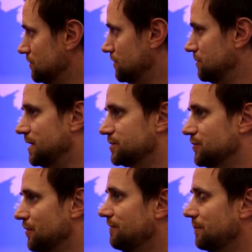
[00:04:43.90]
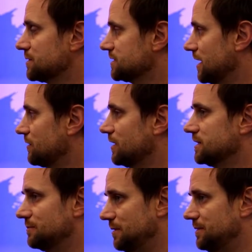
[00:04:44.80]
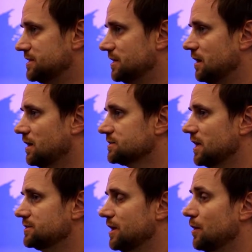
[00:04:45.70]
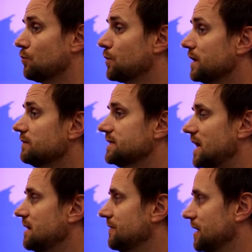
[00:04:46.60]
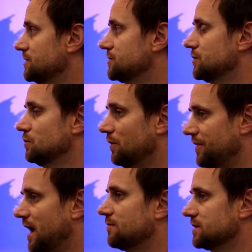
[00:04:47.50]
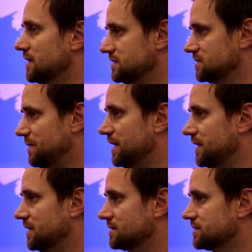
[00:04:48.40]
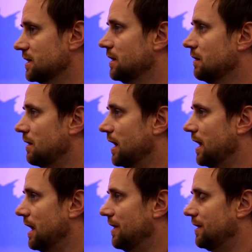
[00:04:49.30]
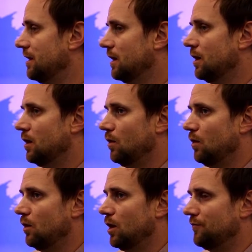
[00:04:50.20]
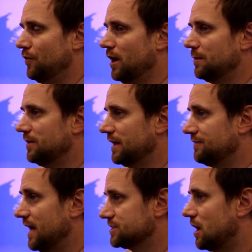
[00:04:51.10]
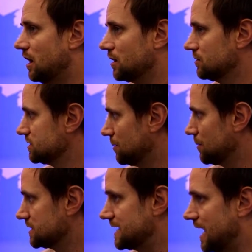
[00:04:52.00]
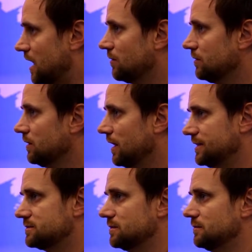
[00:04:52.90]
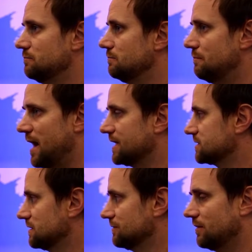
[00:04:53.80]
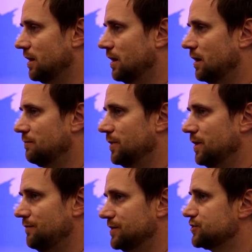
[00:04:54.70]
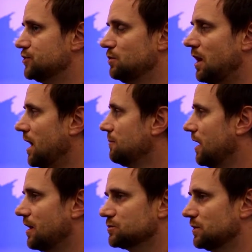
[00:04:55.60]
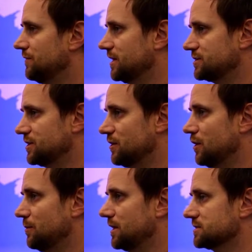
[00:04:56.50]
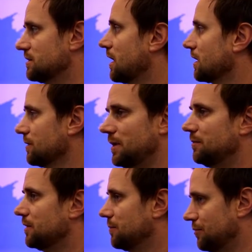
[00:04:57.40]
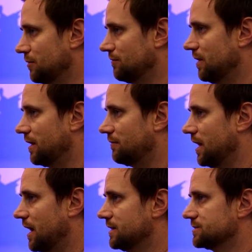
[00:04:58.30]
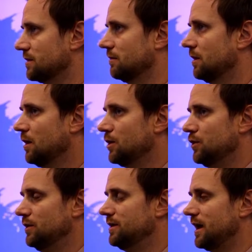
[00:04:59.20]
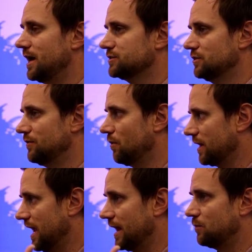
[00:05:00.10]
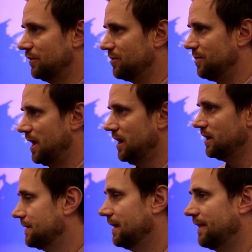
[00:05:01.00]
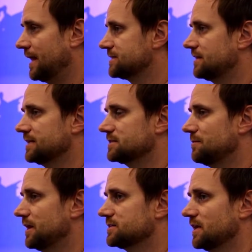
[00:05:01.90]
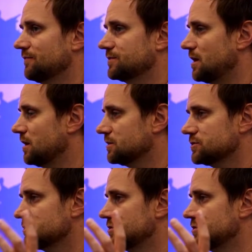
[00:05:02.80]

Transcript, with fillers: you mentioned 35% increase in PPC cost, because they are really diving into what the advertising spend is. All right, and if you're able to get that TACoS number down, it's massive. Um, if it's too high, buyers won't even consider you because they're not going to be able to improve on it, right? And so you need to actually do the organic with the paid, and that's that's the biggest thing. If the TACoS is too